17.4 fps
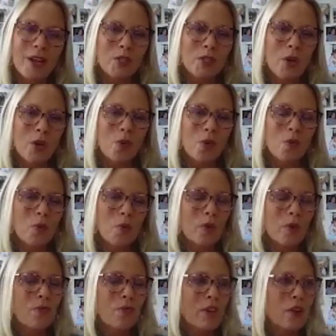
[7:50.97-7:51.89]
So
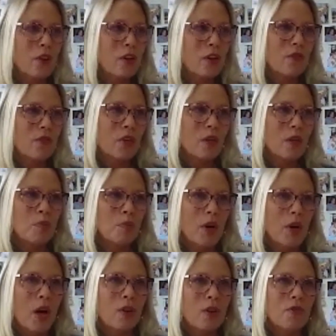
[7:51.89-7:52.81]
we're very, very
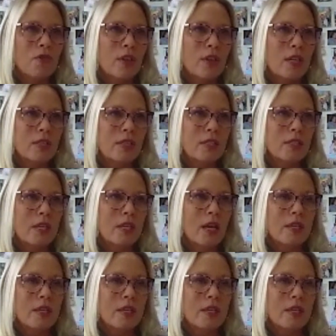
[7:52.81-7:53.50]
proud of this.